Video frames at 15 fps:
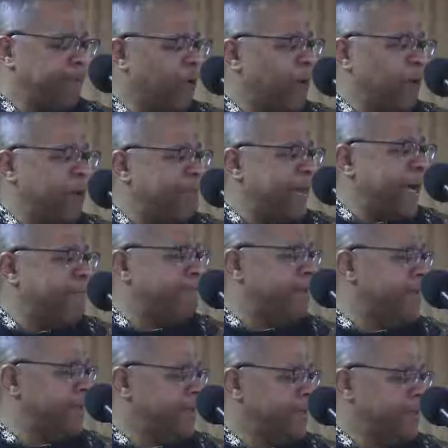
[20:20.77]
all about
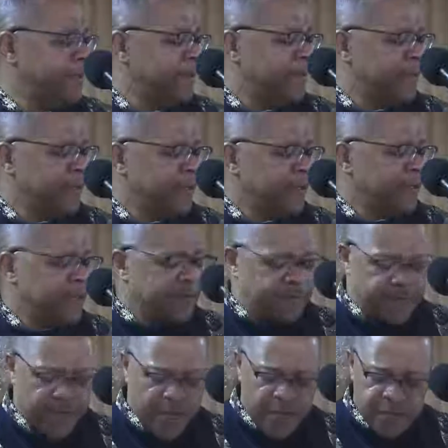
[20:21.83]
money. The,
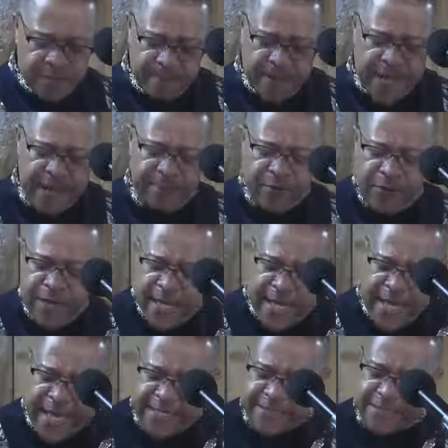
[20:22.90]
the, the, Bible
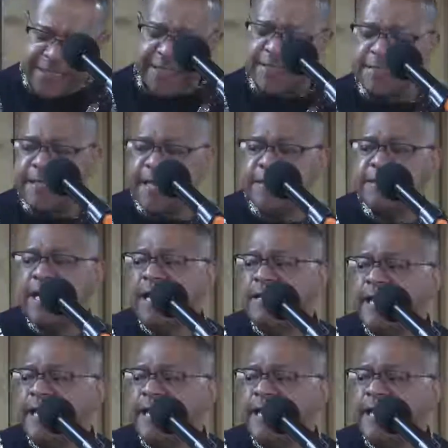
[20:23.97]
actually says